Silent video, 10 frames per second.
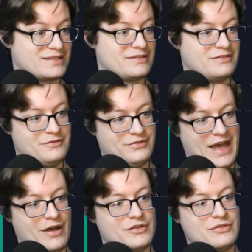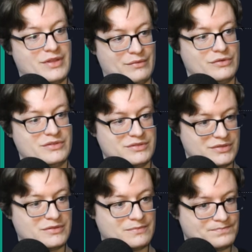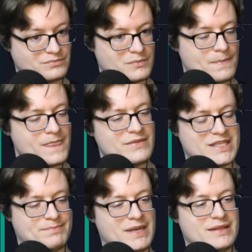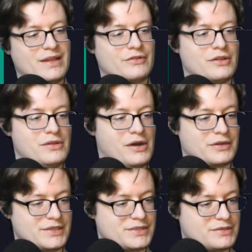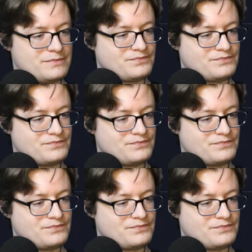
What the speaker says: value that's been in there the longest.